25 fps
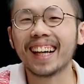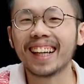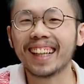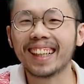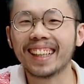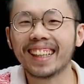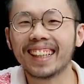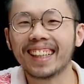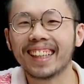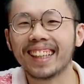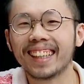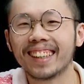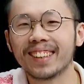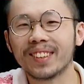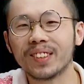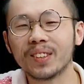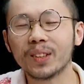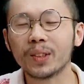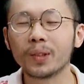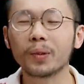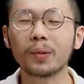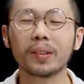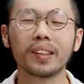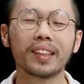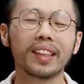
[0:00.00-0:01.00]
and as
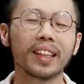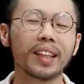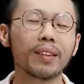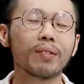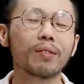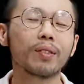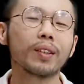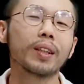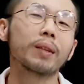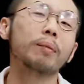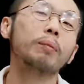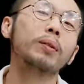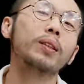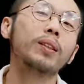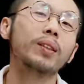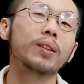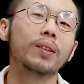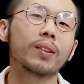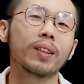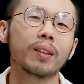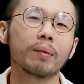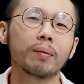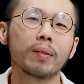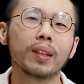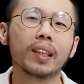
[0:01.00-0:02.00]
usual, in every
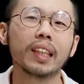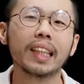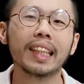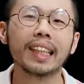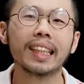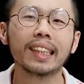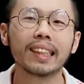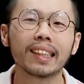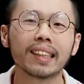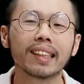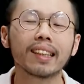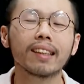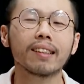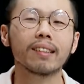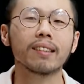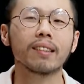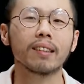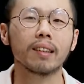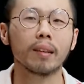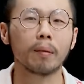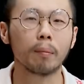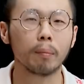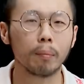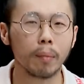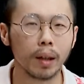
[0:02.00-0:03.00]
episode, I'm going to discuss
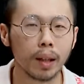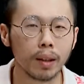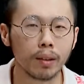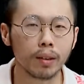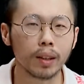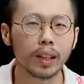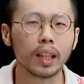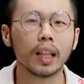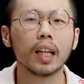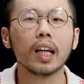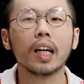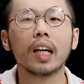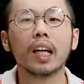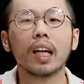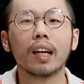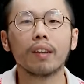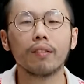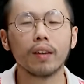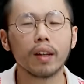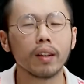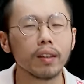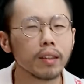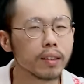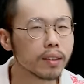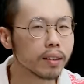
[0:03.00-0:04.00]
about
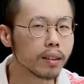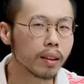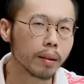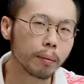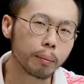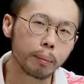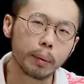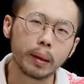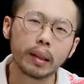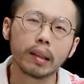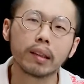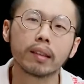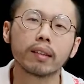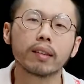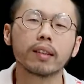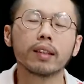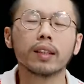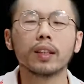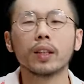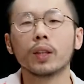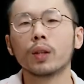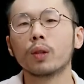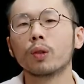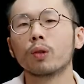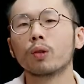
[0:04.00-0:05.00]
various topics. You
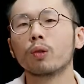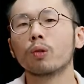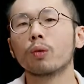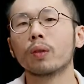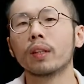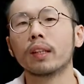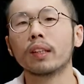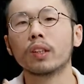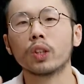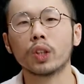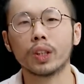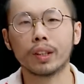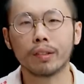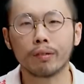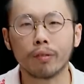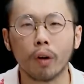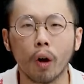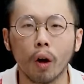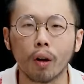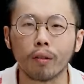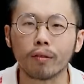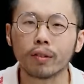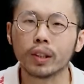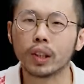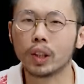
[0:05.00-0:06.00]
know, it
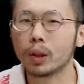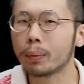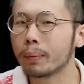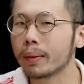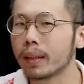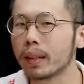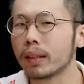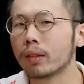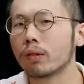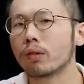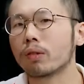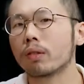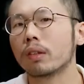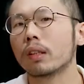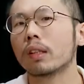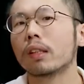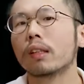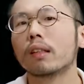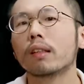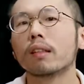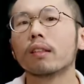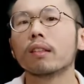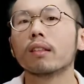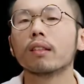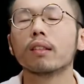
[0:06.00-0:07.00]
involves human
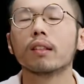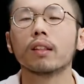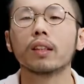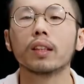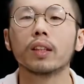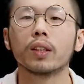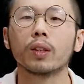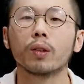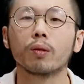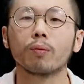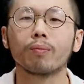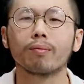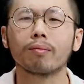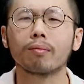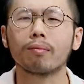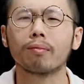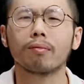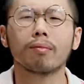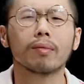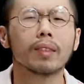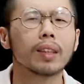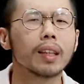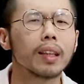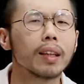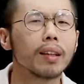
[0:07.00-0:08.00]
interest. You know,
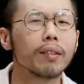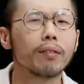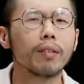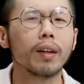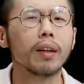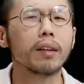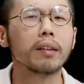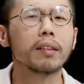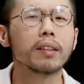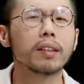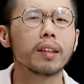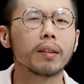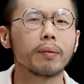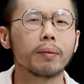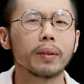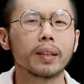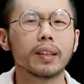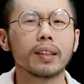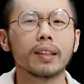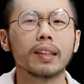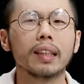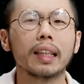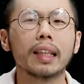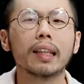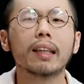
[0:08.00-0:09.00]
various
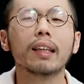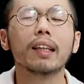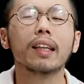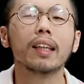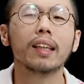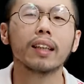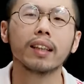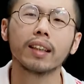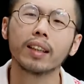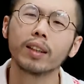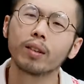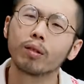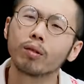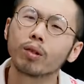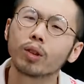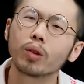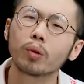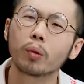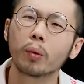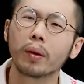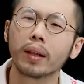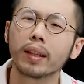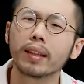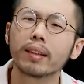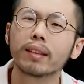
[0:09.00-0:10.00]
topics that you know it's
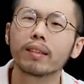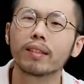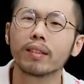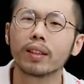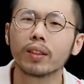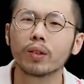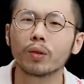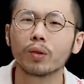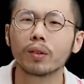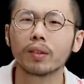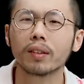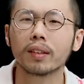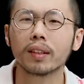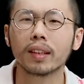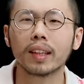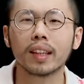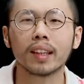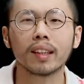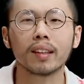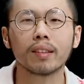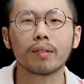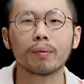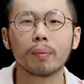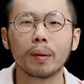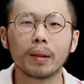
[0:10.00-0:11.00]
quite interesting
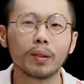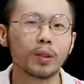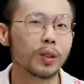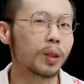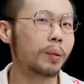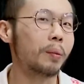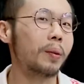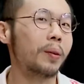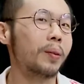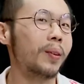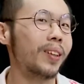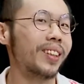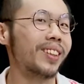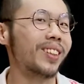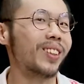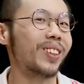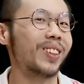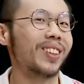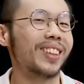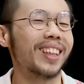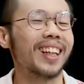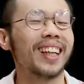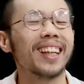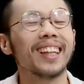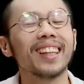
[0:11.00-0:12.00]
and pleasurable to watch.
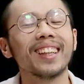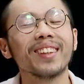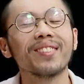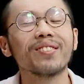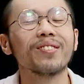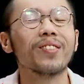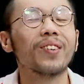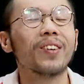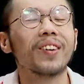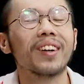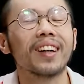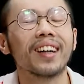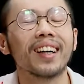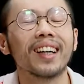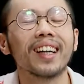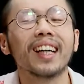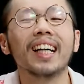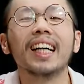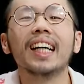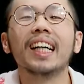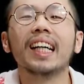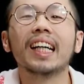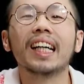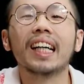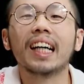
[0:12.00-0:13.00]
And for
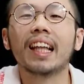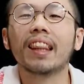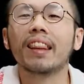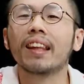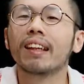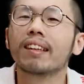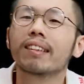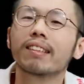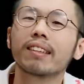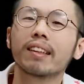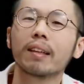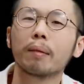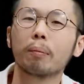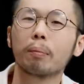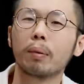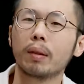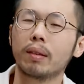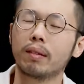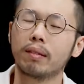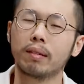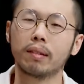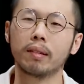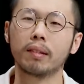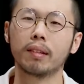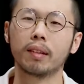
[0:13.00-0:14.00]
this
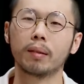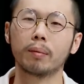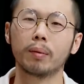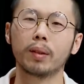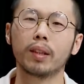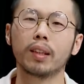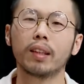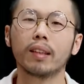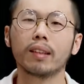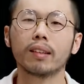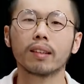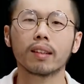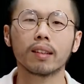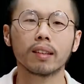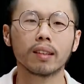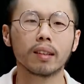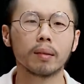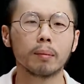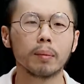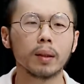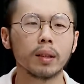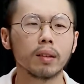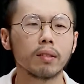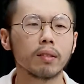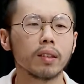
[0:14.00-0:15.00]
episode, I'm going to discuss
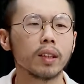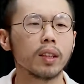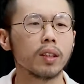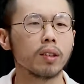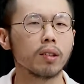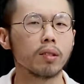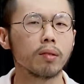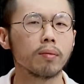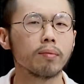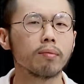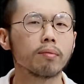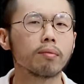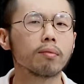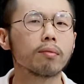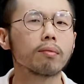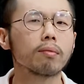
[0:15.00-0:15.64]
about you know,